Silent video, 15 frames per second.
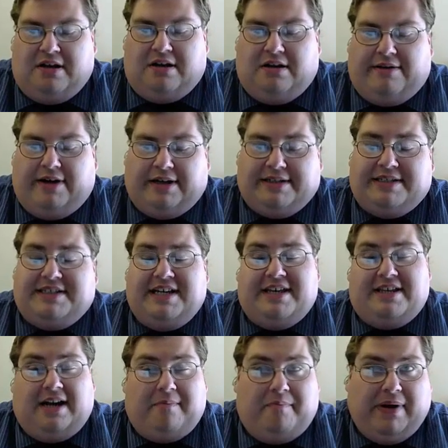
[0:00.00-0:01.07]
Now, not to say
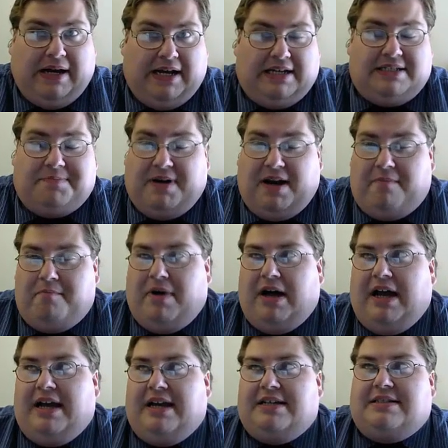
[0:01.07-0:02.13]
that I'm biased, but I'm
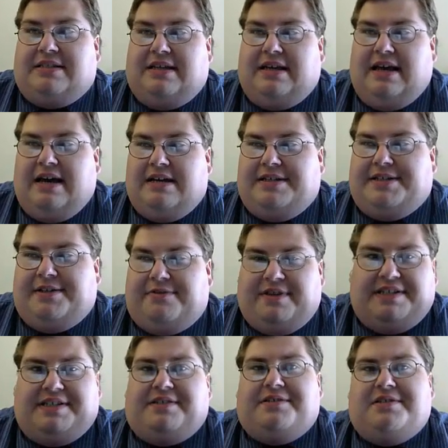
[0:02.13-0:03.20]
biased. And so
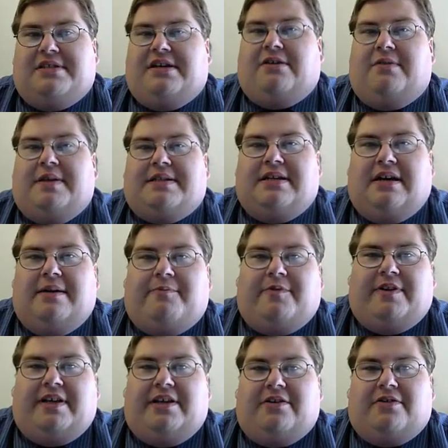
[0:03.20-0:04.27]
this is the only time,
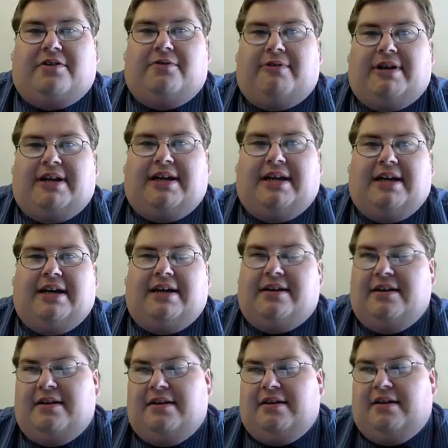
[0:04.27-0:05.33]
really, you're going to get,
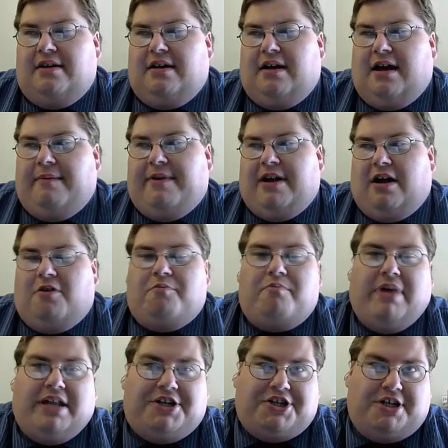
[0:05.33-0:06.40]
I'll
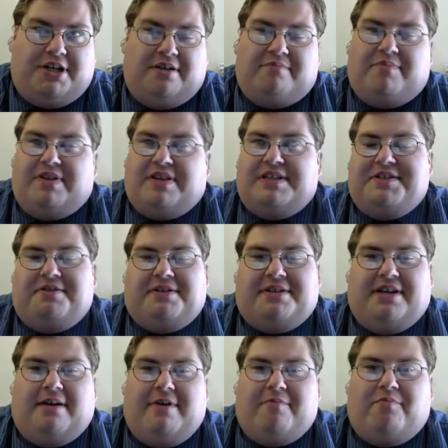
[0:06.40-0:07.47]
mention it, but this is the only
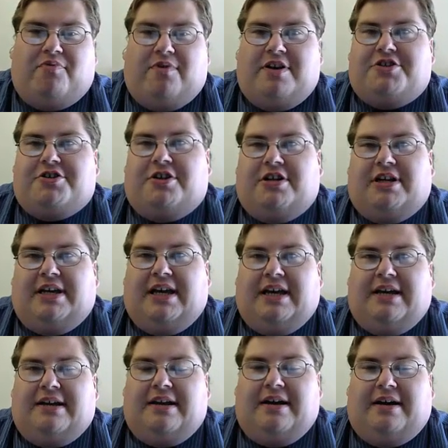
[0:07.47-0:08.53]
time in print you're going to
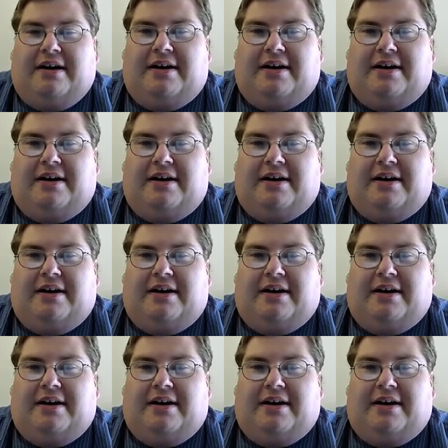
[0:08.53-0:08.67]
get